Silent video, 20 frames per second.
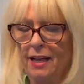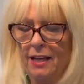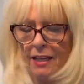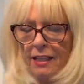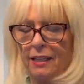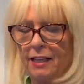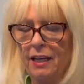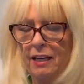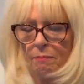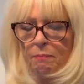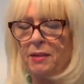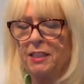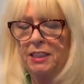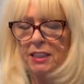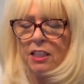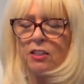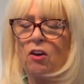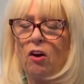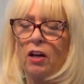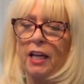kind of mix
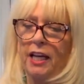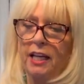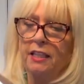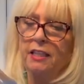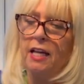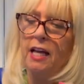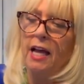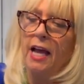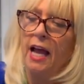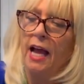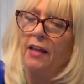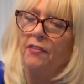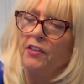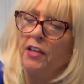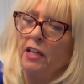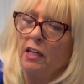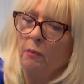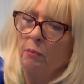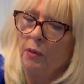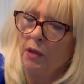it all in, and
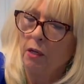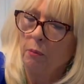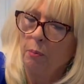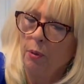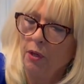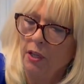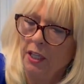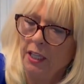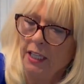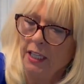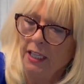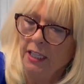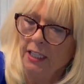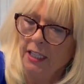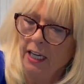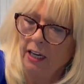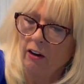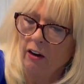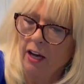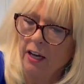then I'm going to put it in
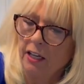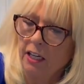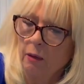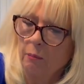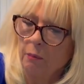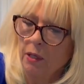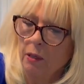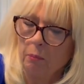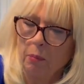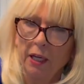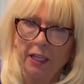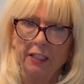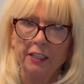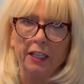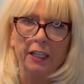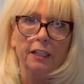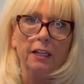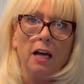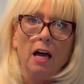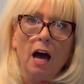here and I'm going to blend
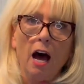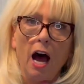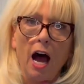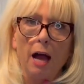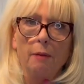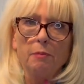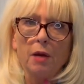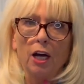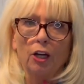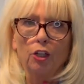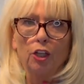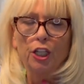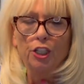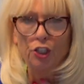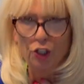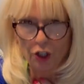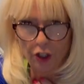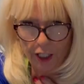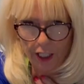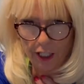it. I'm not going to
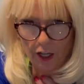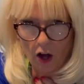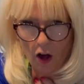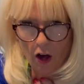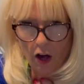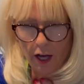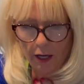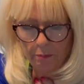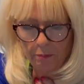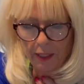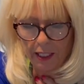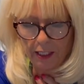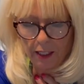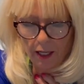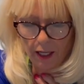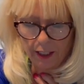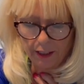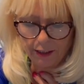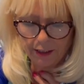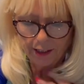turn it on
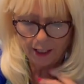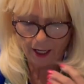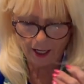because